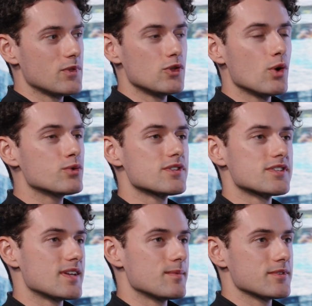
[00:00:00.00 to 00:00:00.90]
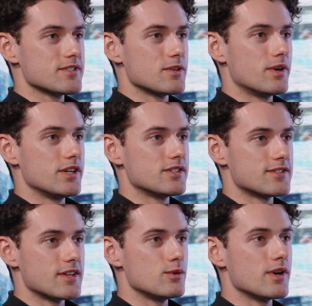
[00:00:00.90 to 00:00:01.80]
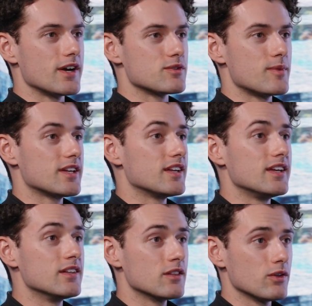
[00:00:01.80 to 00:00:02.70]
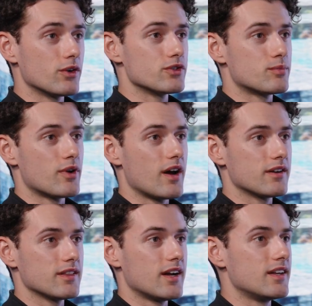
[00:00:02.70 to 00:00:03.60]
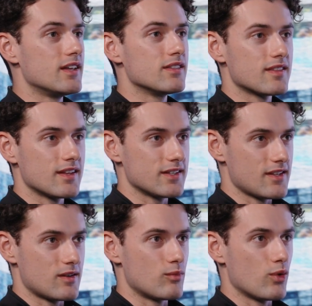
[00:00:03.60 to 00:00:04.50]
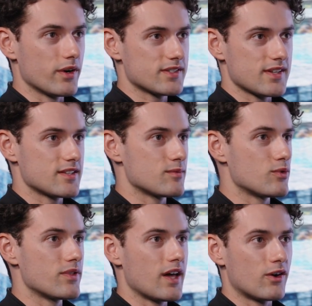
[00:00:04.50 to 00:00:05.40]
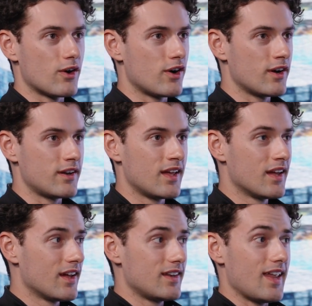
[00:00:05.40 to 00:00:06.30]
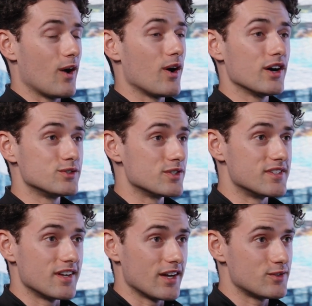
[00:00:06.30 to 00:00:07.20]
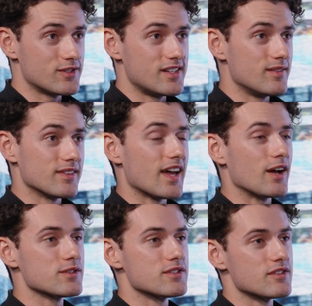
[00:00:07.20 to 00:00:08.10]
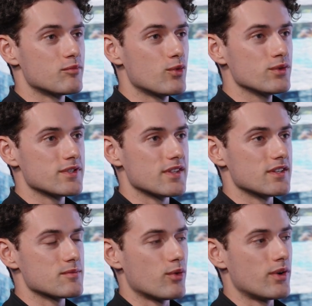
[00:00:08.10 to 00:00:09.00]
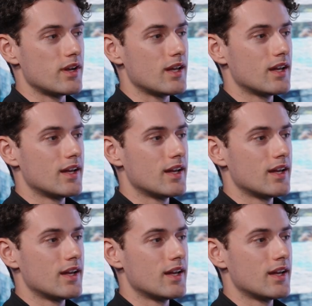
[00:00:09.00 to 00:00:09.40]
Those are the same considerations that you guys are making in the larger product line, in the things that are more accessible, that are on now hundreds and hundreds and even thousands of pools at this point.